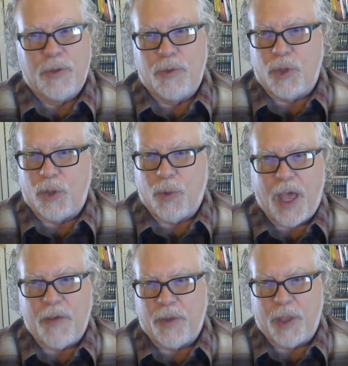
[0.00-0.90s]
Do you
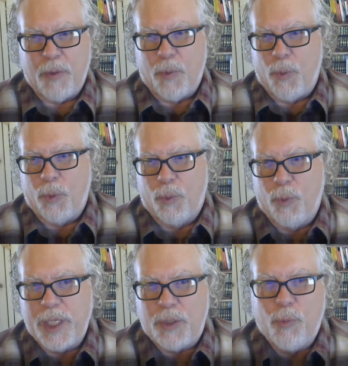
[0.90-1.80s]
have it?
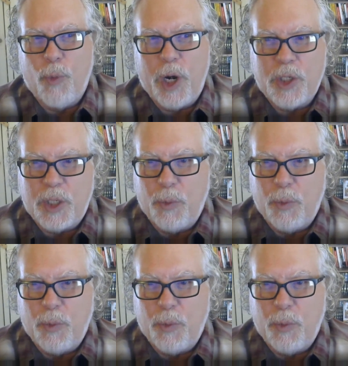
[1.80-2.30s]
Where should